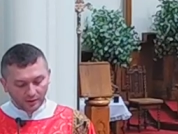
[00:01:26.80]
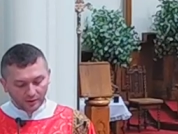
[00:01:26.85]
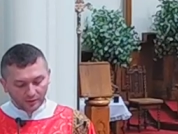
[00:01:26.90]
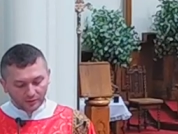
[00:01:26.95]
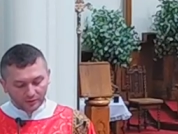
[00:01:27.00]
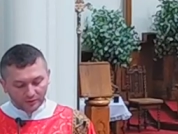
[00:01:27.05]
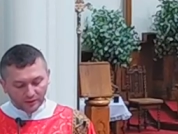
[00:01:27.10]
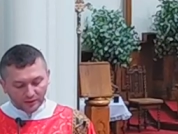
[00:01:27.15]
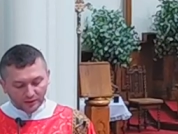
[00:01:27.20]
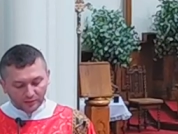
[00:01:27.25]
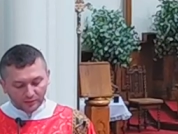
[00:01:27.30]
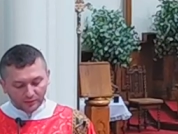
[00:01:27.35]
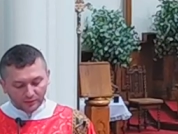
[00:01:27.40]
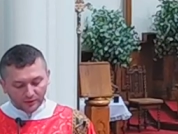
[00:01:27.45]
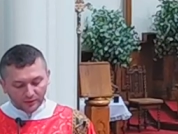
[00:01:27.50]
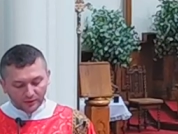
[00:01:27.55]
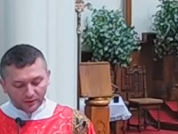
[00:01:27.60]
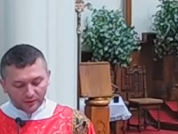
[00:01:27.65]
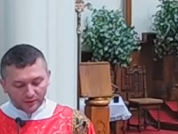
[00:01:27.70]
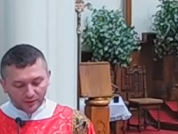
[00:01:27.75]
Today
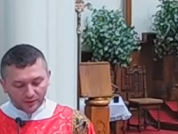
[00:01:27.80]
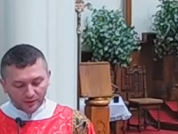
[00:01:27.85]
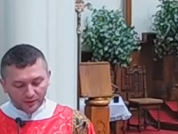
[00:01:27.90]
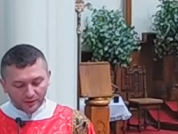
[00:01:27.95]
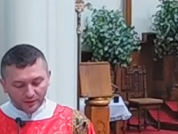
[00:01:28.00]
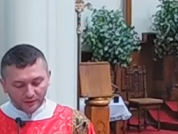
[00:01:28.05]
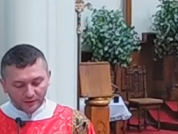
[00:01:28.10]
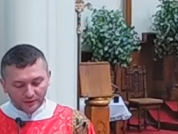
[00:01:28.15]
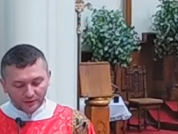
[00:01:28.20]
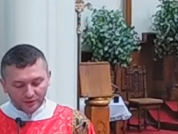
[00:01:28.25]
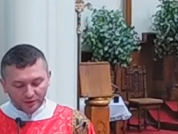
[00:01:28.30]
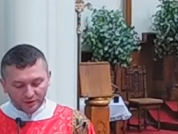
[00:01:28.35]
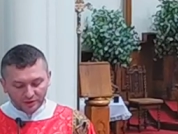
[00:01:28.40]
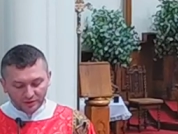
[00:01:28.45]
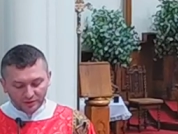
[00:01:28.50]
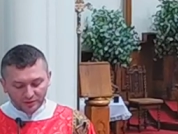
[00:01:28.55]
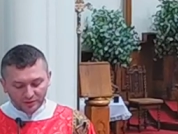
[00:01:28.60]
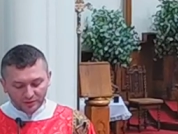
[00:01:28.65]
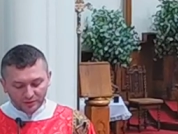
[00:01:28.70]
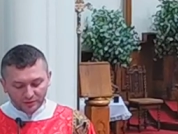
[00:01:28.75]
we learn that
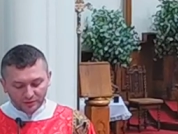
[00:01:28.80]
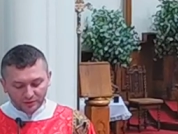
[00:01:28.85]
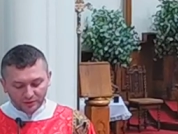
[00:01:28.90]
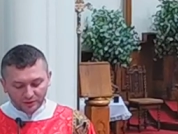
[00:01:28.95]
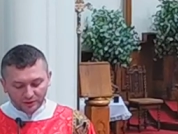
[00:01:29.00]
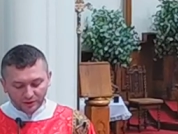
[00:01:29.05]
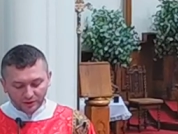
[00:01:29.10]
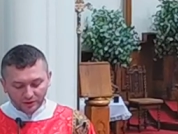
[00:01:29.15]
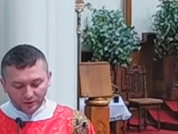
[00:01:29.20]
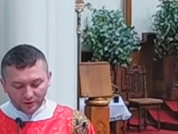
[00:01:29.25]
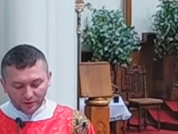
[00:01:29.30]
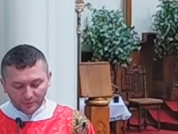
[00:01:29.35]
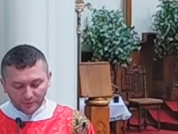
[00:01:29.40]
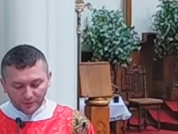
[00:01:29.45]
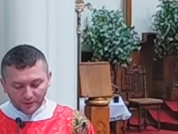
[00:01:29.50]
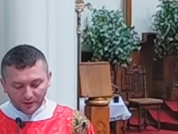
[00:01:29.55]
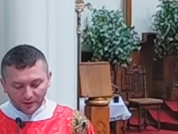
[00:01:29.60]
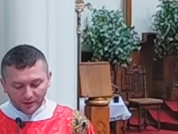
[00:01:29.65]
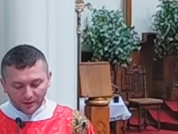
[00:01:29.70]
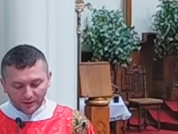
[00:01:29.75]
Jesus took the girl
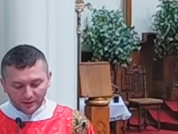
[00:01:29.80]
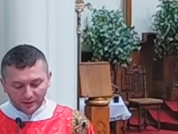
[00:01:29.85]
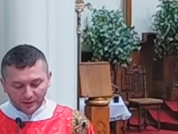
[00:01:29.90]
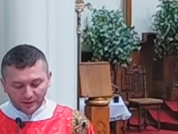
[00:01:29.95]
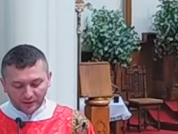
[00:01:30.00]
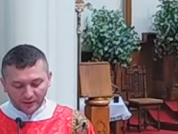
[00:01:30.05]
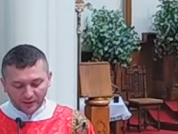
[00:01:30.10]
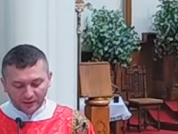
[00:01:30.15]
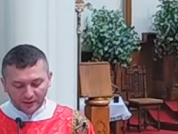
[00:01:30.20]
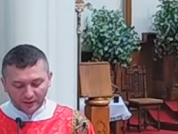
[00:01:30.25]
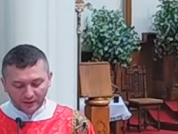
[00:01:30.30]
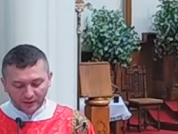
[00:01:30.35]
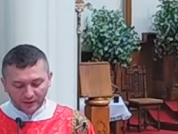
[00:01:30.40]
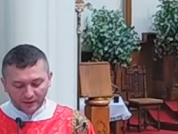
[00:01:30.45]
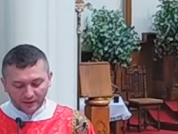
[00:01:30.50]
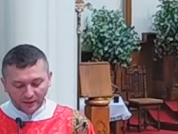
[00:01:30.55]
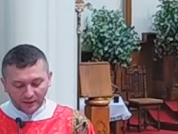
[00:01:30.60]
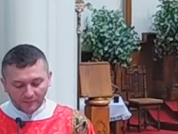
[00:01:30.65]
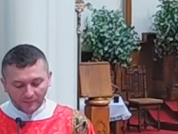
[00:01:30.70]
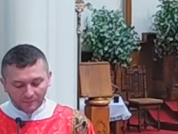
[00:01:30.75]
by the hand
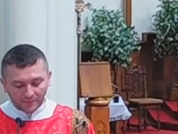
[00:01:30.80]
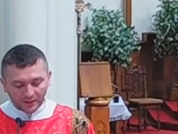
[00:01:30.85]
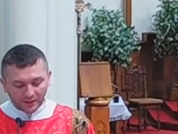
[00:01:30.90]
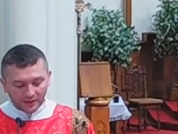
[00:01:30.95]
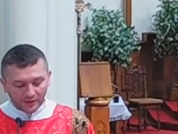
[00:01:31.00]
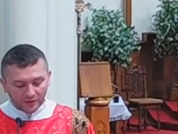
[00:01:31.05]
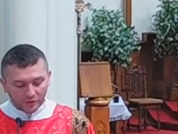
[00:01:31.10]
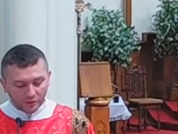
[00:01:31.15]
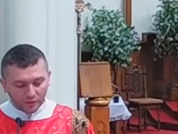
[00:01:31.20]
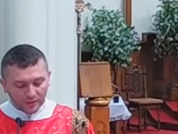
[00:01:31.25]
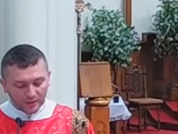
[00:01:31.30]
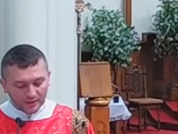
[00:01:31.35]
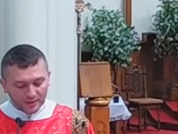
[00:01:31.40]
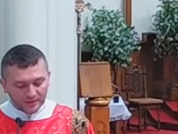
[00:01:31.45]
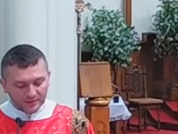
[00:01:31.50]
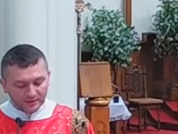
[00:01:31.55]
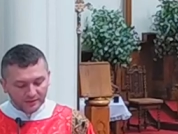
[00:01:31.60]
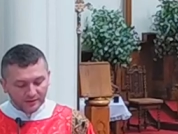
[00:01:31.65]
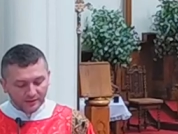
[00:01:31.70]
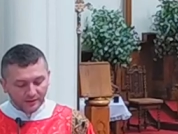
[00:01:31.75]
and
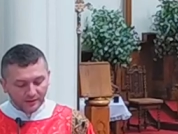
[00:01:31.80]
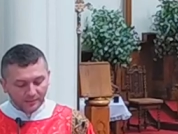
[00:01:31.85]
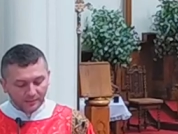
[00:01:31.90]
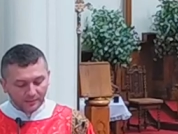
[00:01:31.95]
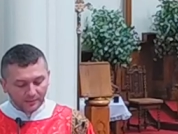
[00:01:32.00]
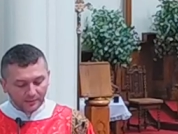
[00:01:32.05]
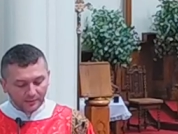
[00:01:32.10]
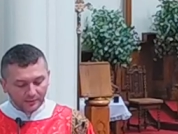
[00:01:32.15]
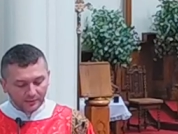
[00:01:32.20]
raised it up.